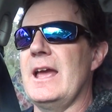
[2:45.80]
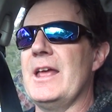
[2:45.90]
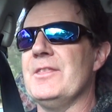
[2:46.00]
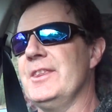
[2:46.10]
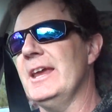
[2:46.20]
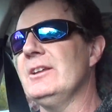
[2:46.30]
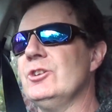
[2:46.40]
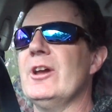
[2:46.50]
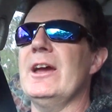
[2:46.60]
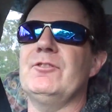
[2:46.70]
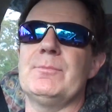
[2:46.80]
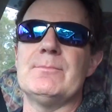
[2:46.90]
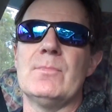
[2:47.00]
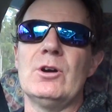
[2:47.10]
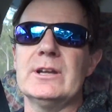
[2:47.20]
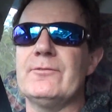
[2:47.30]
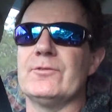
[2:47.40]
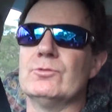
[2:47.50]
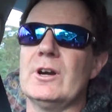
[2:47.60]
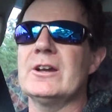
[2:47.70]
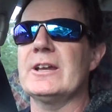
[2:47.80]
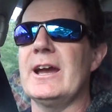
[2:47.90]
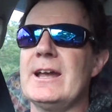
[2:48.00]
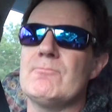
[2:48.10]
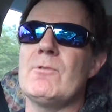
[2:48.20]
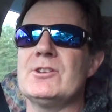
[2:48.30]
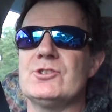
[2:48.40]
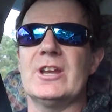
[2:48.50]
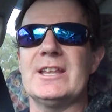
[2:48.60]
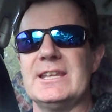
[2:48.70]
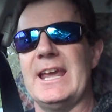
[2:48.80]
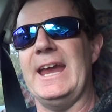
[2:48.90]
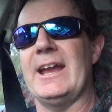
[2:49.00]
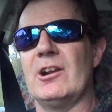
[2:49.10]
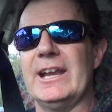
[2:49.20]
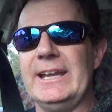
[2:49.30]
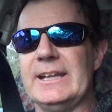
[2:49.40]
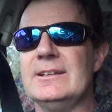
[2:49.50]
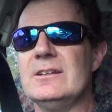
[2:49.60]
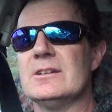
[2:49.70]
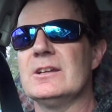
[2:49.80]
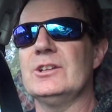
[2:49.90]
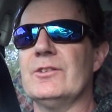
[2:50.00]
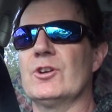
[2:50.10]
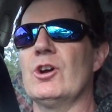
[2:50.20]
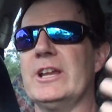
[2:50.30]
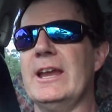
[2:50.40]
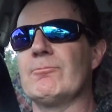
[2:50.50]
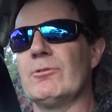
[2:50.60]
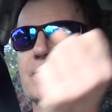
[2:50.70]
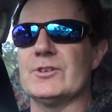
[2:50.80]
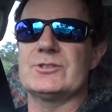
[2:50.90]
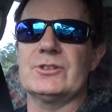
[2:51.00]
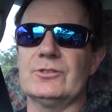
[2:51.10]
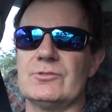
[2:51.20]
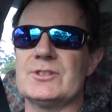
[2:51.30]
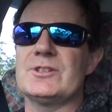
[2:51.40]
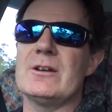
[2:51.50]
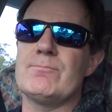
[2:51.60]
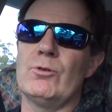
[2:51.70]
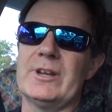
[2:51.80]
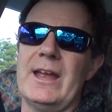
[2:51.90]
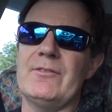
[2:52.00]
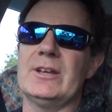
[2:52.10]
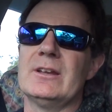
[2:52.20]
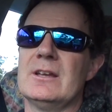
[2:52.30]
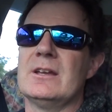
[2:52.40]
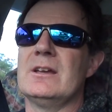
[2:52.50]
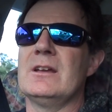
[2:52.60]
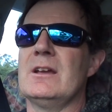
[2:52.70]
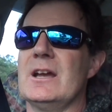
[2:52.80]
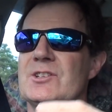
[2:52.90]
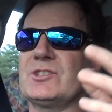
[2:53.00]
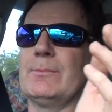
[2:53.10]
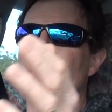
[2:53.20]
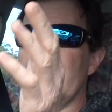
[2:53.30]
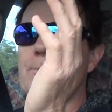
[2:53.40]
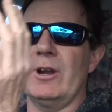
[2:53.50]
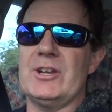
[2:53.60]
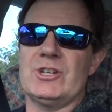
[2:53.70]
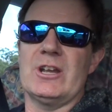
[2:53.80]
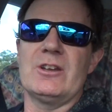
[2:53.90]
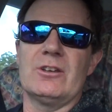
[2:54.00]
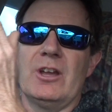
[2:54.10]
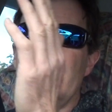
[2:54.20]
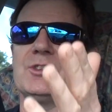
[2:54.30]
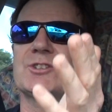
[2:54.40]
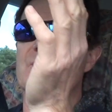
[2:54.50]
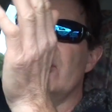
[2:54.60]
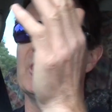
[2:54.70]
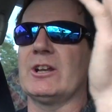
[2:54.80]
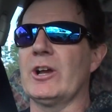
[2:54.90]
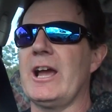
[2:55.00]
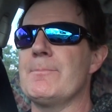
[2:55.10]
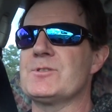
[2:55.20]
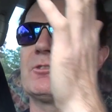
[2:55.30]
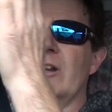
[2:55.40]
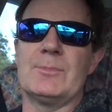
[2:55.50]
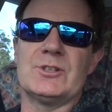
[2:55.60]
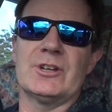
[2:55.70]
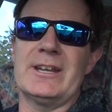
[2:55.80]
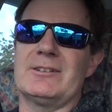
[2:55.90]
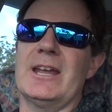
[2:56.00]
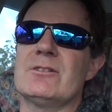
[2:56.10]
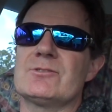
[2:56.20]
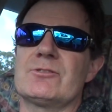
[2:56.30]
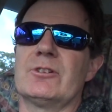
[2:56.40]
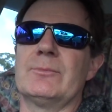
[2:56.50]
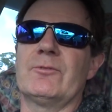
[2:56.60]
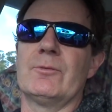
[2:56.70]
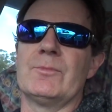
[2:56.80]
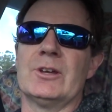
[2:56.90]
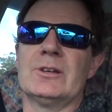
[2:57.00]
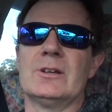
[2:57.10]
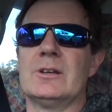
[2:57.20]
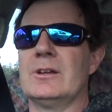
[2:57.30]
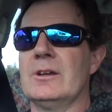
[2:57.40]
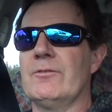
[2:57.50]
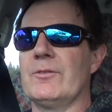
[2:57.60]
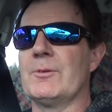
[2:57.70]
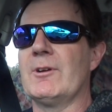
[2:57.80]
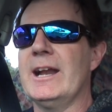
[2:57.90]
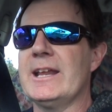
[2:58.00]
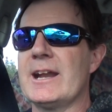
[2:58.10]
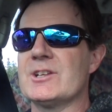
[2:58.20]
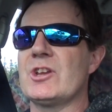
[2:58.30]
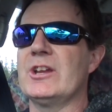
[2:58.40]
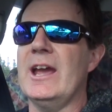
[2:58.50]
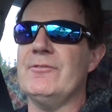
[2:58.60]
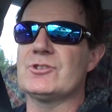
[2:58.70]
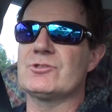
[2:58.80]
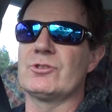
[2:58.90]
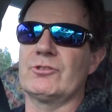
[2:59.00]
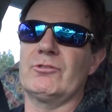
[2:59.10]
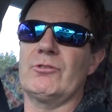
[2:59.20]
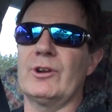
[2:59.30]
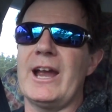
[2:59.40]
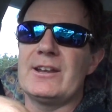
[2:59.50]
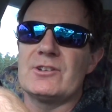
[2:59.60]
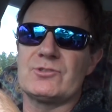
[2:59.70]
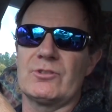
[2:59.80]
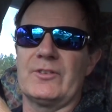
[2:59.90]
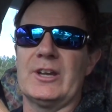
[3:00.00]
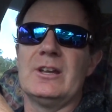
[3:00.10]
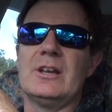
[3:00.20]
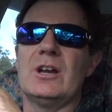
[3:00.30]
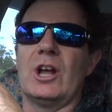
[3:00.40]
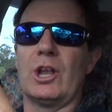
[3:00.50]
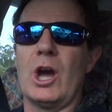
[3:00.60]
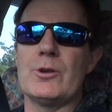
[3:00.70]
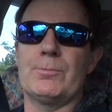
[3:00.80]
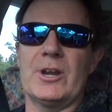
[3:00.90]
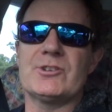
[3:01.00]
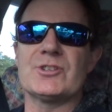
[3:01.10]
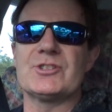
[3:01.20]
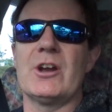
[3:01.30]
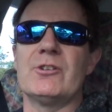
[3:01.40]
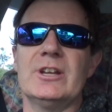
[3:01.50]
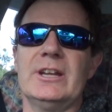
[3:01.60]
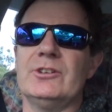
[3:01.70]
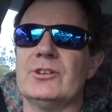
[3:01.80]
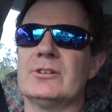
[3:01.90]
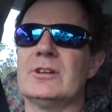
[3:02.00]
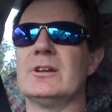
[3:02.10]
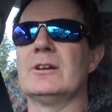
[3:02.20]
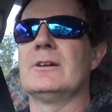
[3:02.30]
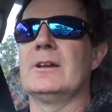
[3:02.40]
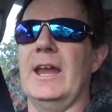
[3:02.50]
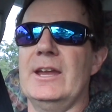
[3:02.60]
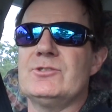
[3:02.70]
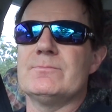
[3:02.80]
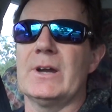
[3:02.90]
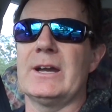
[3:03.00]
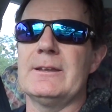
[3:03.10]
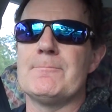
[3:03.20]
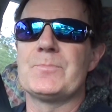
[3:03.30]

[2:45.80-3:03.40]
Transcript: And then you have to be mindful, okay, once you get the air in, you've got to get of it too. There's no point having a similar pressure either side, like upstream and downstream from the radiator. So you have to sort of create a low pressure zone in your engine bay.